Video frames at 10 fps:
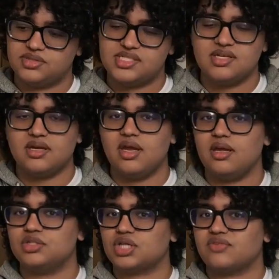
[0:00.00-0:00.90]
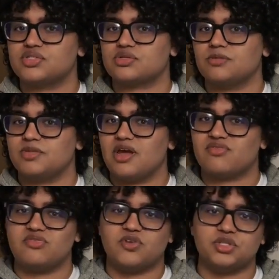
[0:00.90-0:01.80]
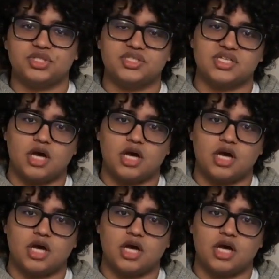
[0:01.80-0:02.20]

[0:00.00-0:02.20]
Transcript: You see, in JavaScript, every function is an